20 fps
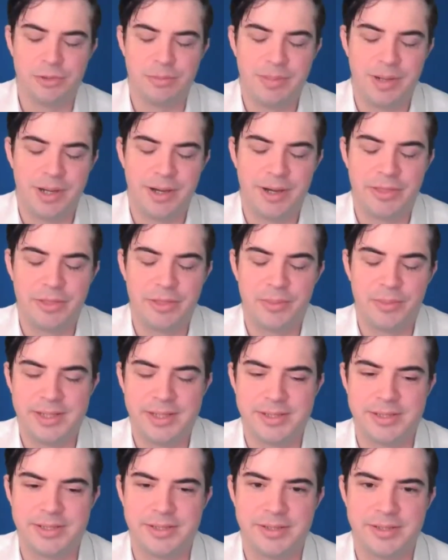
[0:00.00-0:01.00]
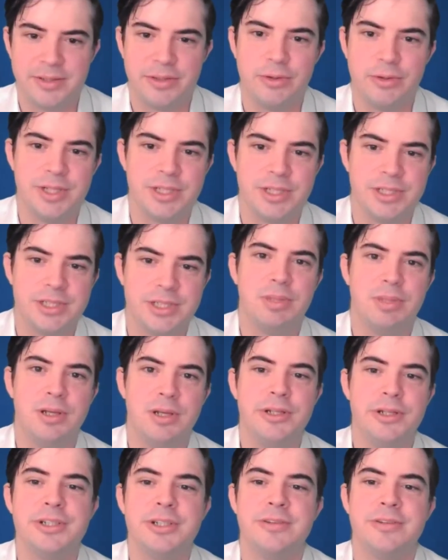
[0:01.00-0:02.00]
pathways through which
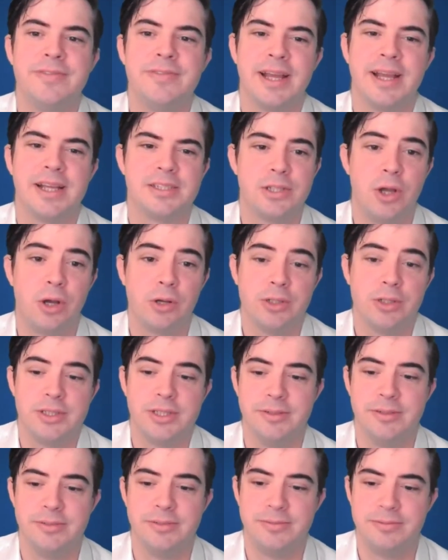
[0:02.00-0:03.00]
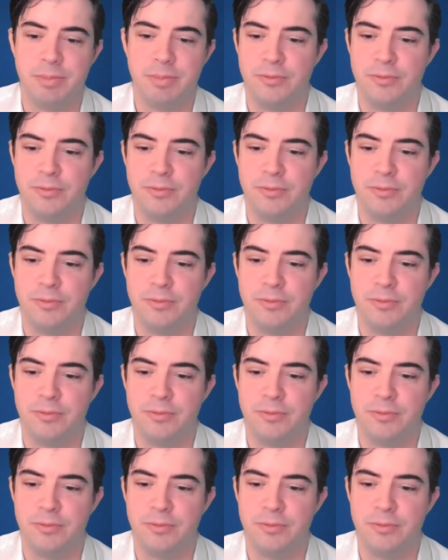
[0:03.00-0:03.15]
pollution affects cognitive